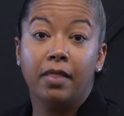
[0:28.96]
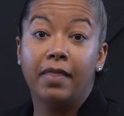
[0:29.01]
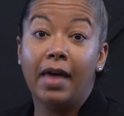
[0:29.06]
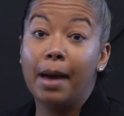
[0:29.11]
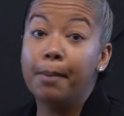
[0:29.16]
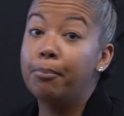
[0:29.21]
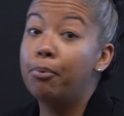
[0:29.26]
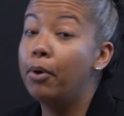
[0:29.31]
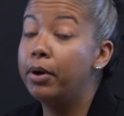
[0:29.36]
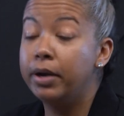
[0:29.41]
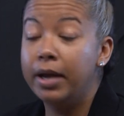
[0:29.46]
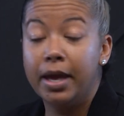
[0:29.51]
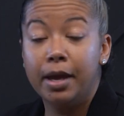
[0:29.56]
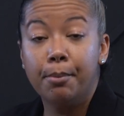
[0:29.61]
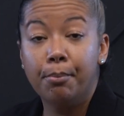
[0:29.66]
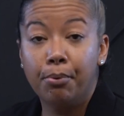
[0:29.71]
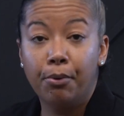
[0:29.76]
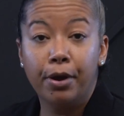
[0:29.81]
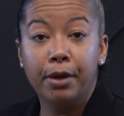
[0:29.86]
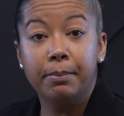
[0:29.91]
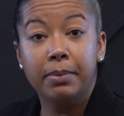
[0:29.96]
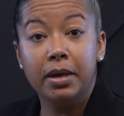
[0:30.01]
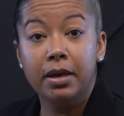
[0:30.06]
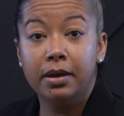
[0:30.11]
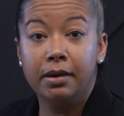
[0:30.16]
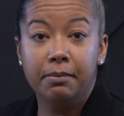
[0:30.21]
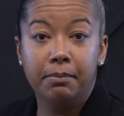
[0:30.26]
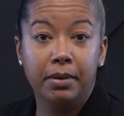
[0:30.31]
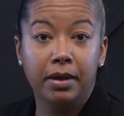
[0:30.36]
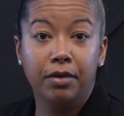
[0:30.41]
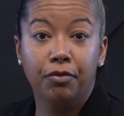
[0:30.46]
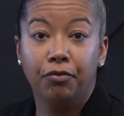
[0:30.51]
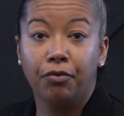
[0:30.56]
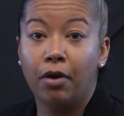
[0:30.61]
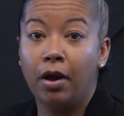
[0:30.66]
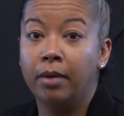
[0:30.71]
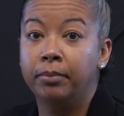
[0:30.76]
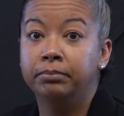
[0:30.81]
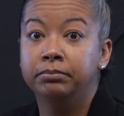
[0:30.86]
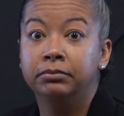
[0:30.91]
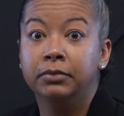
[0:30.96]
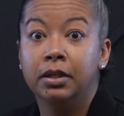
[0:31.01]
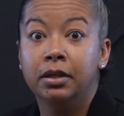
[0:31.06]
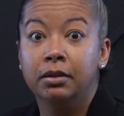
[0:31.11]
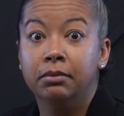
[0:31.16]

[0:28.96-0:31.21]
That point A and point B can be from